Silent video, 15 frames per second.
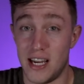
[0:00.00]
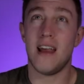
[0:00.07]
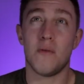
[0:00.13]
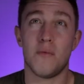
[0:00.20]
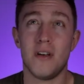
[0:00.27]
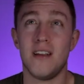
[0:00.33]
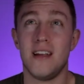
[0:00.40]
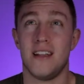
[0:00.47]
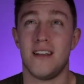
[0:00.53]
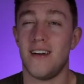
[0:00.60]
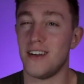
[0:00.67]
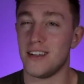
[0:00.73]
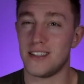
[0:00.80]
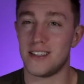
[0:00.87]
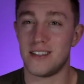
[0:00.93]
It really
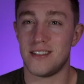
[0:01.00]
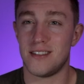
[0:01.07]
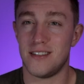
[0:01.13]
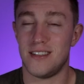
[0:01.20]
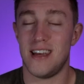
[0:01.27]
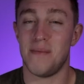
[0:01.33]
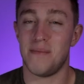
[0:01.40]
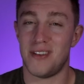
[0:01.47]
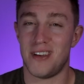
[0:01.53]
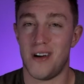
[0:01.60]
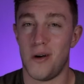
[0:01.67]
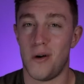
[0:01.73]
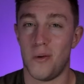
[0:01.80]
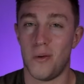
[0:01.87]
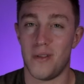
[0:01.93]
does
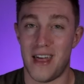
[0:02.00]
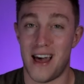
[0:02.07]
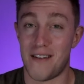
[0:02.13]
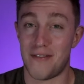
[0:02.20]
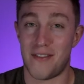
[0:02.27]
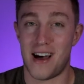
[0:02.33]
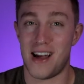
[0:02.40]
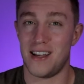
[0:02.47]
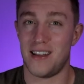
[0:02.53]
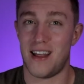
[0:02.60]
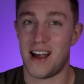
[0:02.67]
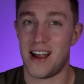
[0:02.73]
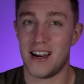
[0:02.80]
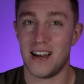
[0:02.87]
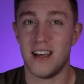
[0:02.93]
tiptoe that fine
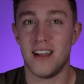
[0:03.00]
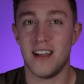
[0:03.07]
line